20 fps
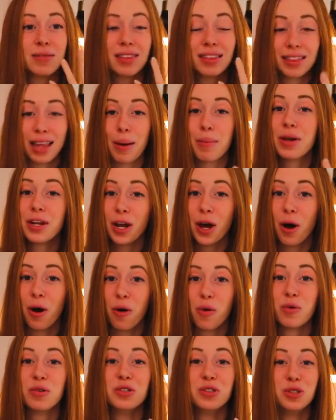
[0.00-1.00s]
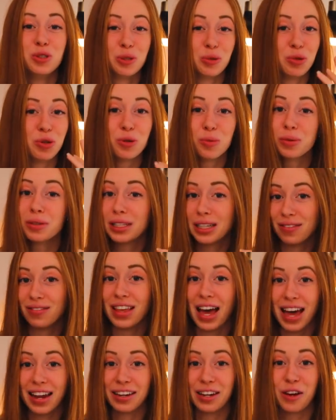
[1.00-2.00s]
Let me know, do you believe
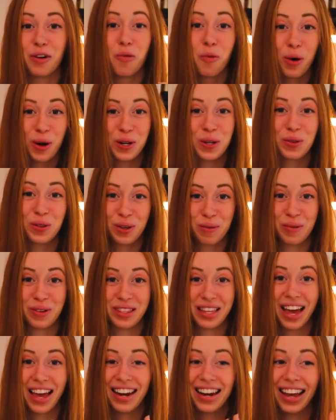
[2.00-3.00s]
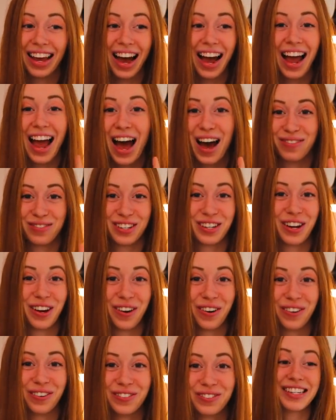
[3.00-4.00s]
the ending? What do you think about the ending? I have to
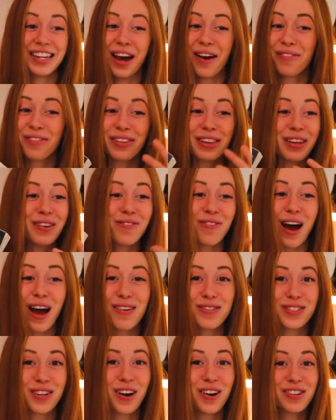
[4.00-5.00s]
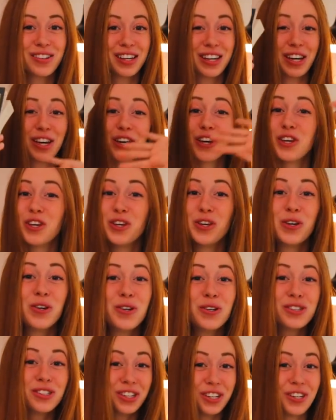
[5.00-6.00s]
know. Definitely 5 stars, like
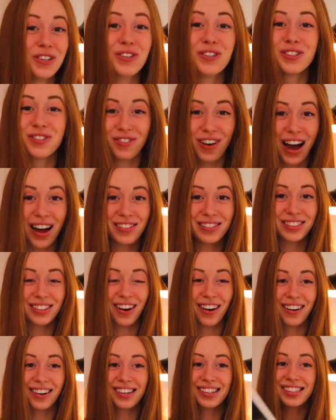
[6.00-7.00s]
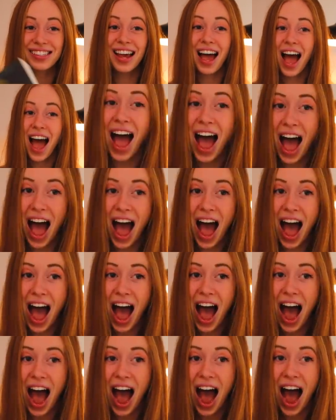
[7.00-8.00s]
huge, huge 5 stars.
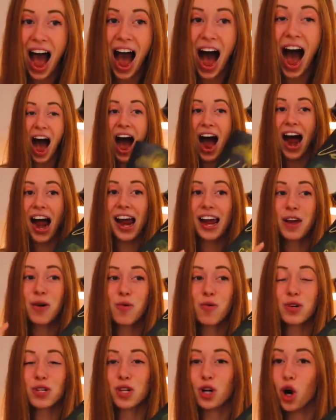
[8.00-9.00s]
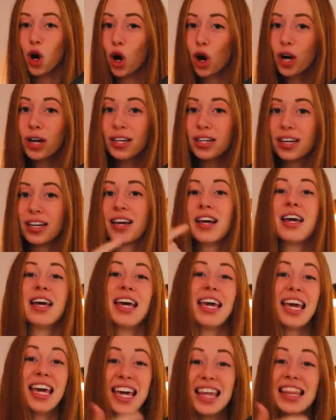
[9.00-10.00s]
I was hooked
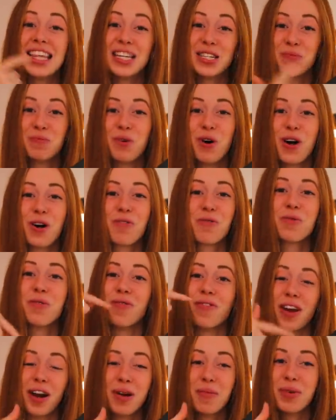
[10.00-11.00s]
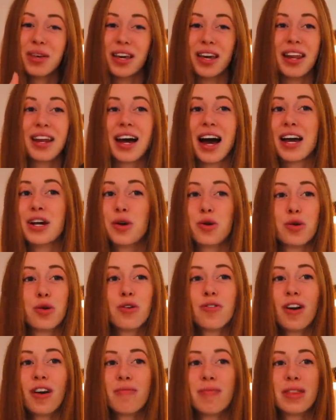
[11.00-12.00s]
in this book from the very beginning. I don't
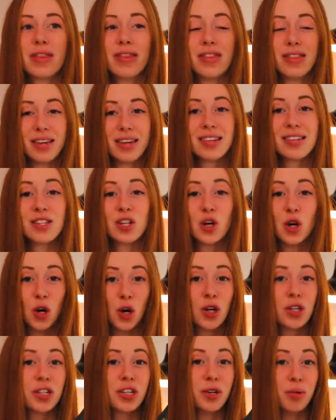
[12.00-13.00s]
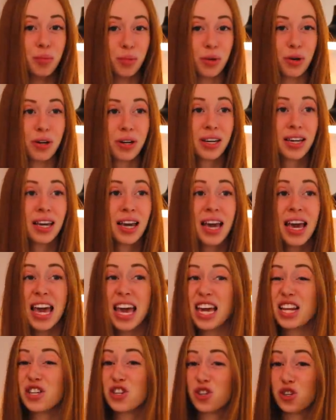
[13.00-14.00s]
know if I've been this hooked in a book in